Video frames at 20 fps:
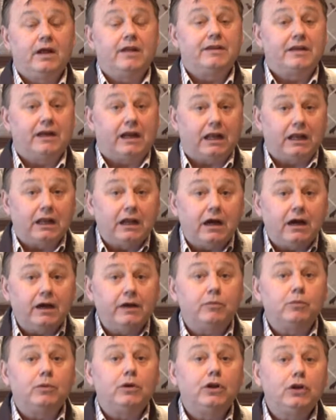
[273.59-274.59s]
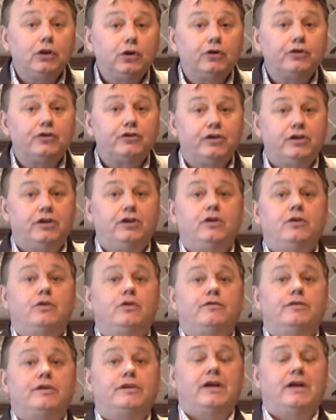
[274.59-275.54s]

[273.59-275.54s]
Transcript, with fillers: The client will look to you for